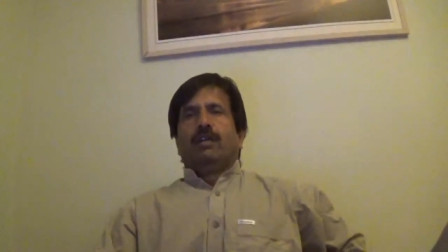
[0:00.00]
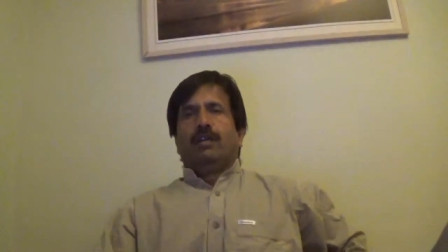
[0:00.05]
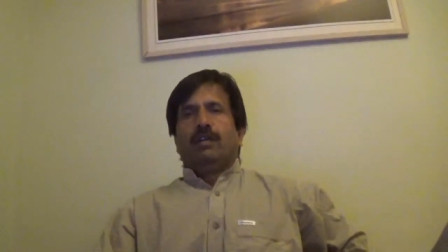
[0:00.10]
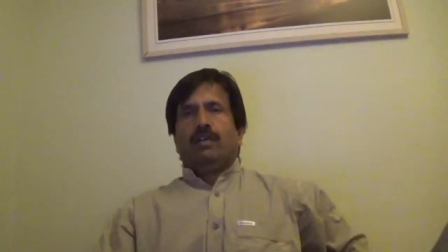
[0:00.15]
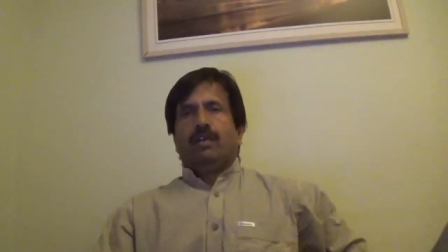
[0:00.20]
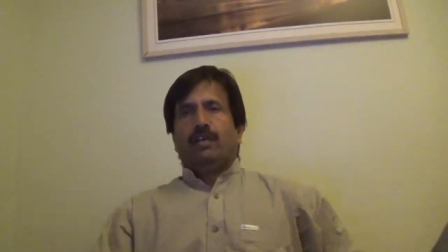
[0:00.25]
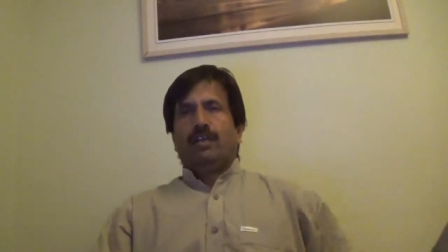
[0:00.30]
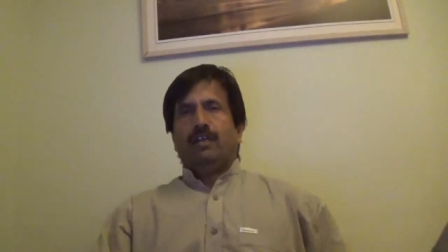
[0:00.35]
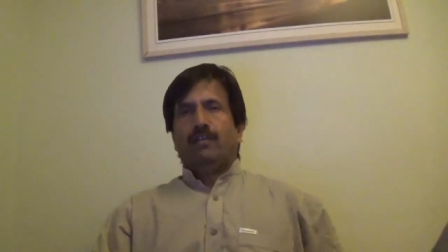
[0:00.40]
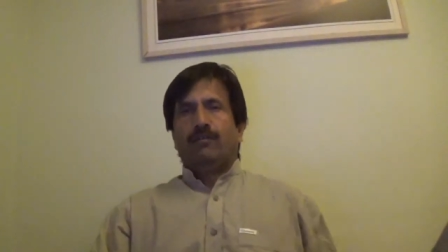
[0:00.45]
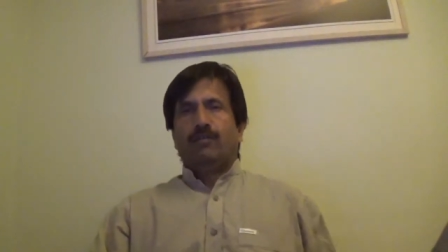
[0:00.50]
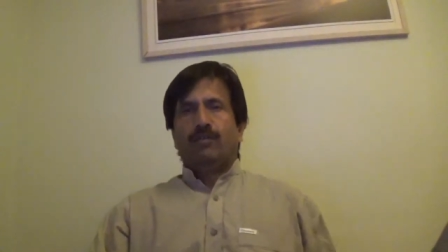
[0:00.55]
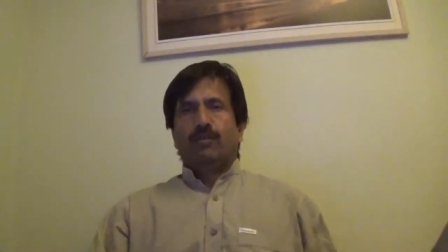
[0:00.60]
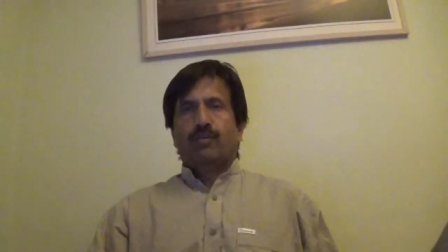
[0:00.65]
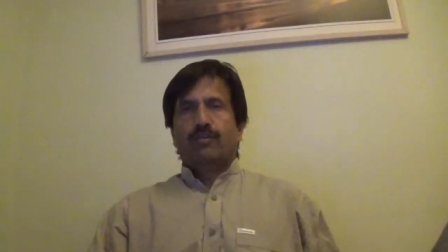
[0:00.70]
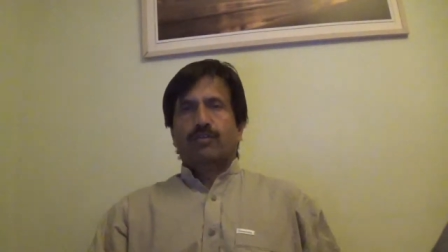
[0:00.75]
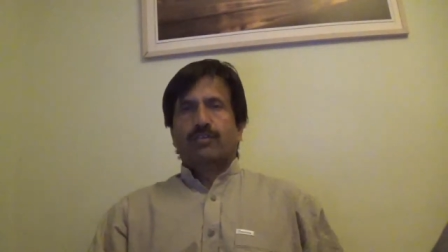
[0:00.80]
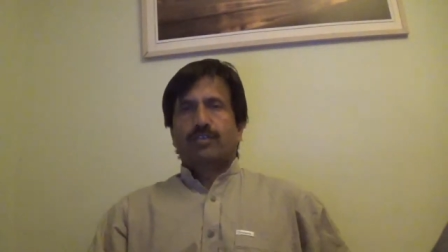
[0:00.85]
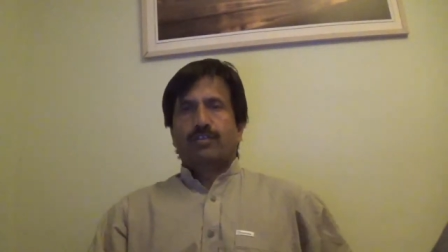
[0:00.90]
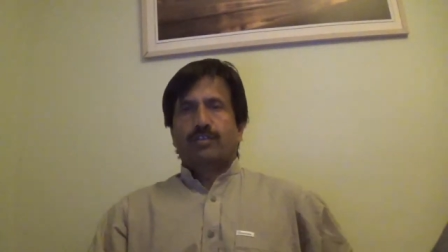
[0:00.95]
Uh, hello
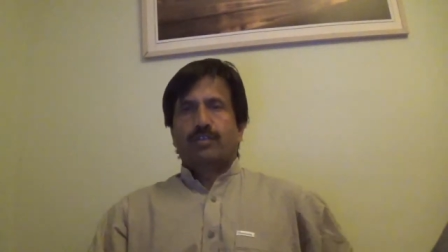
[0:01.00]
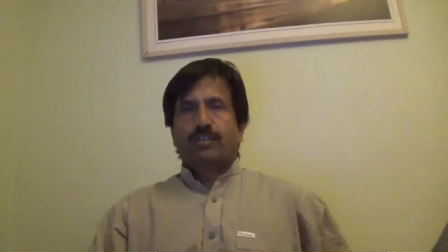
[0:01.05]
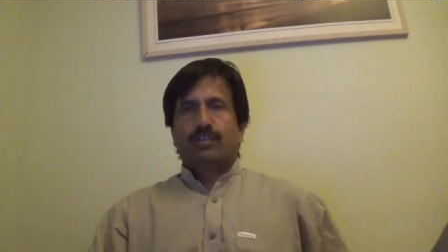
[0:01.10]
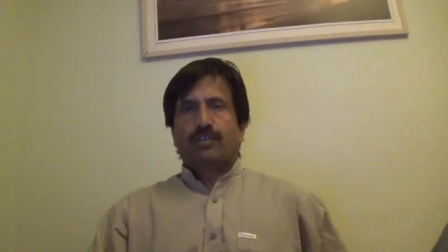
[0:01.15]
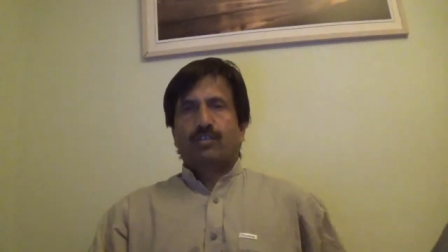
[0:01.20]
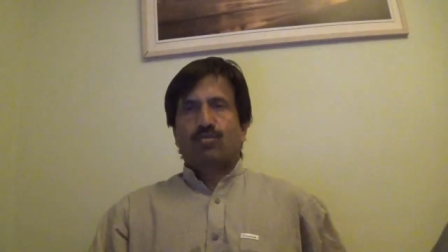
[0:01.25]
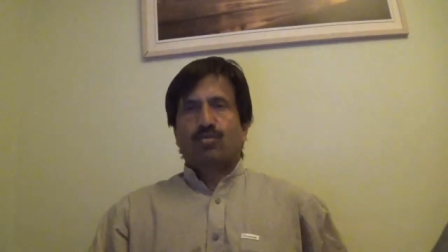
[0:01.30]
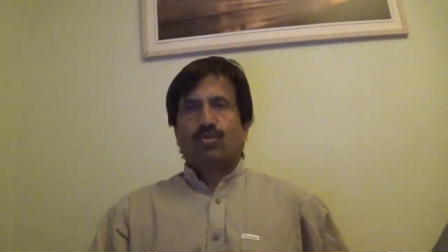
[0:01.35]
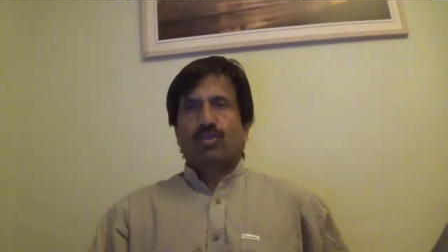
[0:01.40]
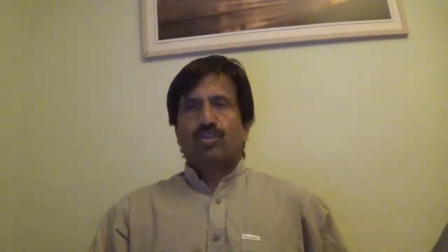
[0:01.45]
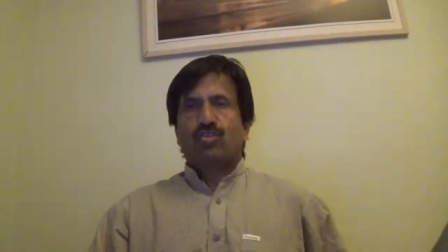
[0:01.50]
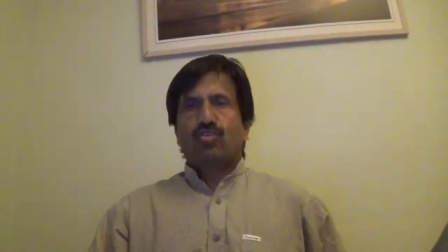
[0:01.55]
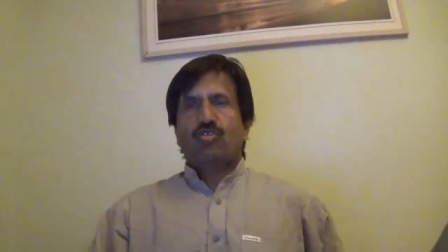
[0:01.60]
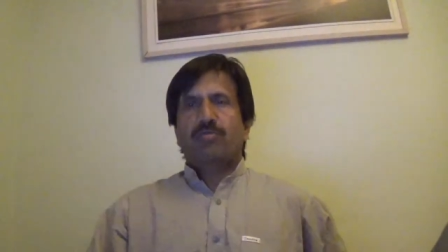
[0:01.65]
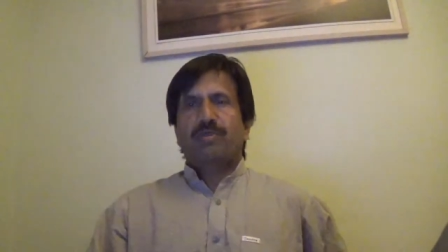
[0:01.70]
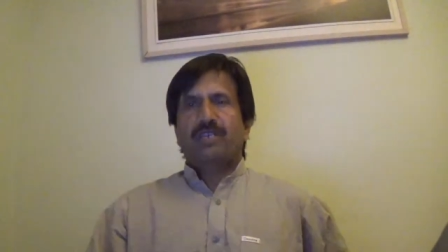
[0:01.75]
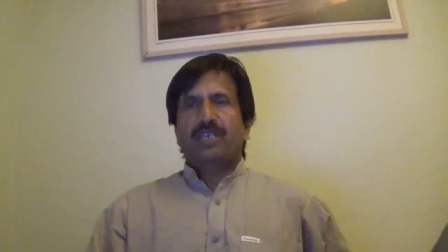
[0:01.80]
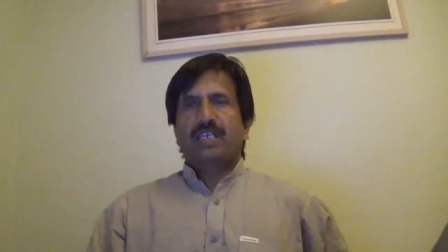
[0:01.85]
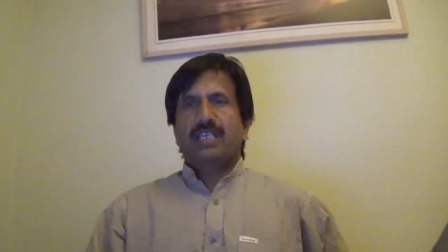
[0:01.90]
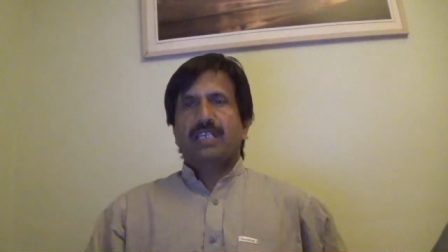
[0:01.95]
viewers, uh, today's
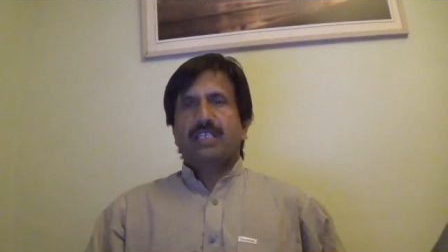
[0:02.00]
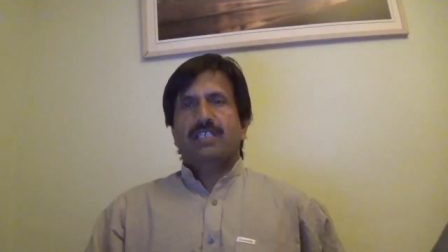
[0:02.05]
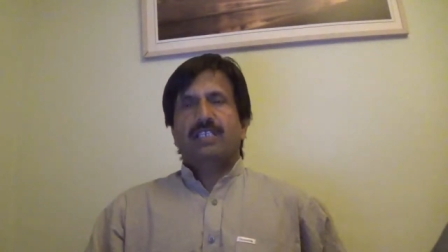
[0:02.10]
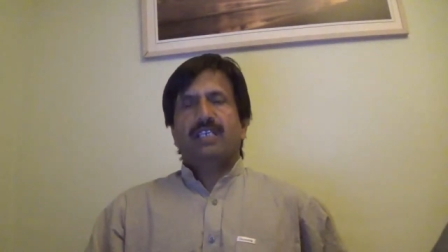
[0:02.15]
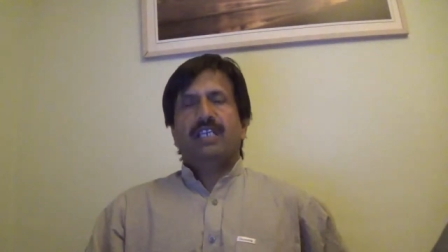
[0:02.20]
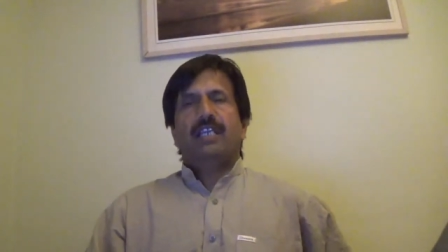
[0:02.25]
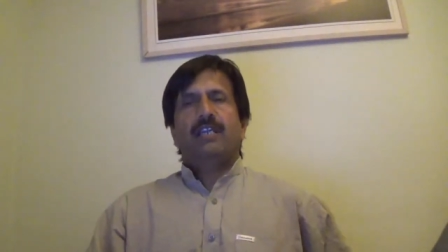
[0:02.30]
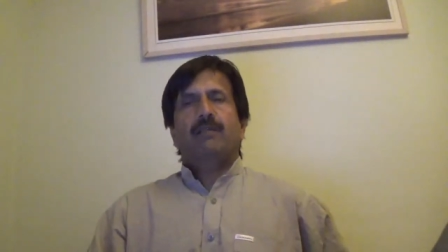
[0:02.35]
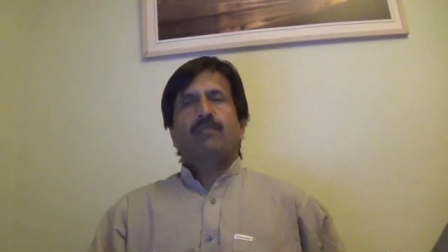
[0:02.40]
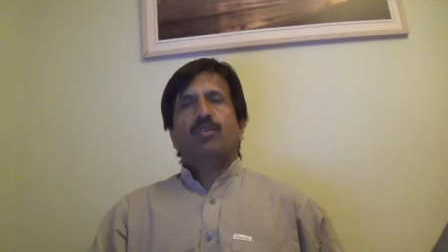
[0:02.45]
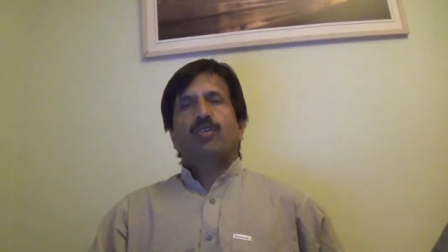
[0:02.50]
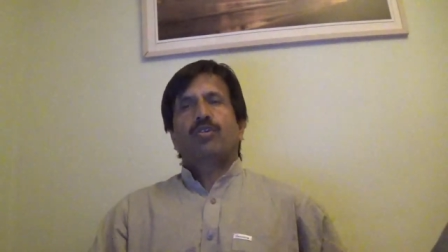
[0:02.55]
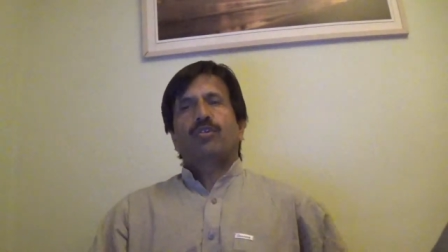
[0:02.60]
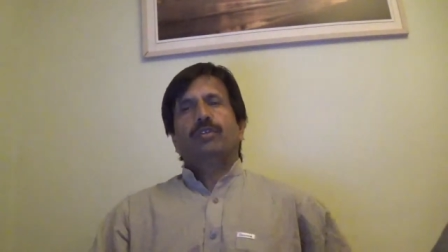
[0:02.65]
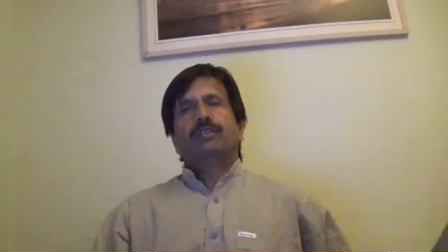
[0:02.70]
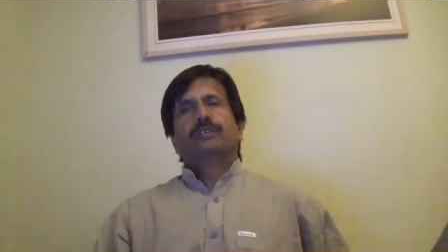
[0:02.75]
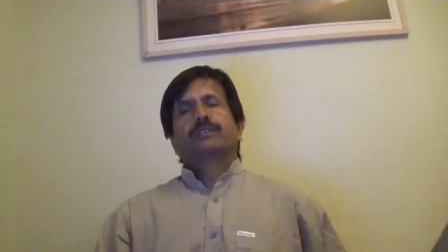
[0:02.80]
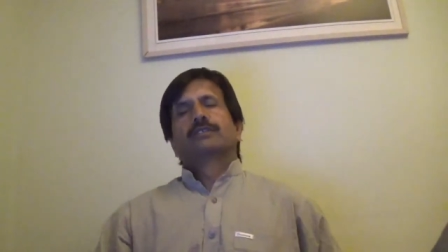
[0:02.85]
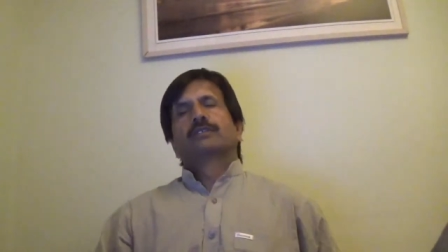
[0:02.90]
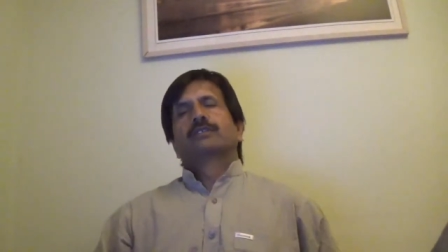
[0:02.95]
topic is
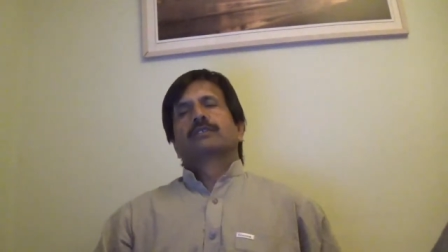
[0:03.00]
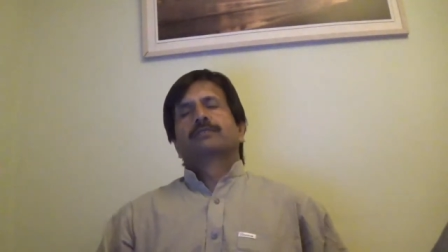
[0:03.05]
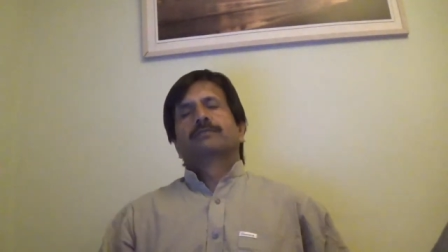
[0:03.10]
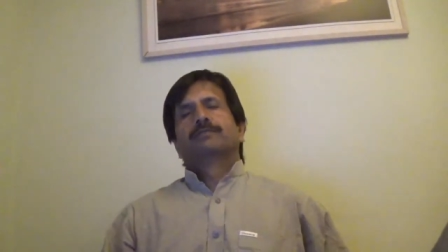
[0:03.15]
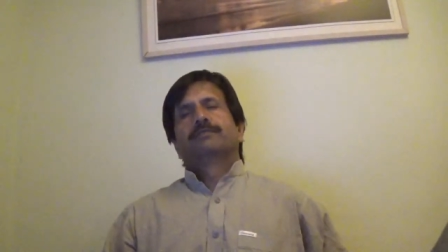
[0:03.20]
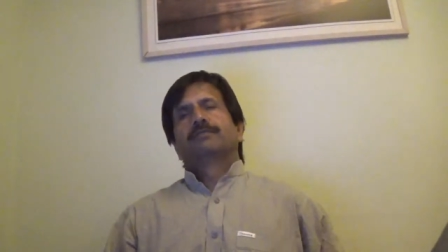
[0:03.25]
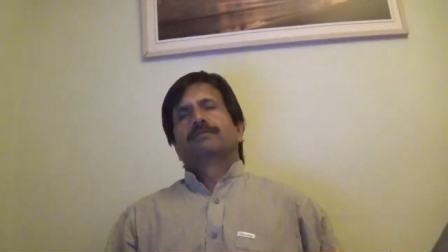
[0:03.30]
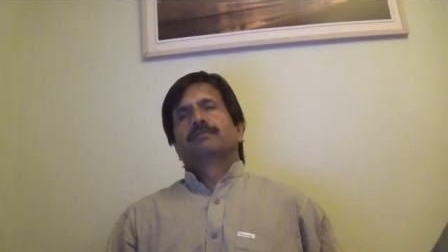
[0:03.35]
hemorrhoids.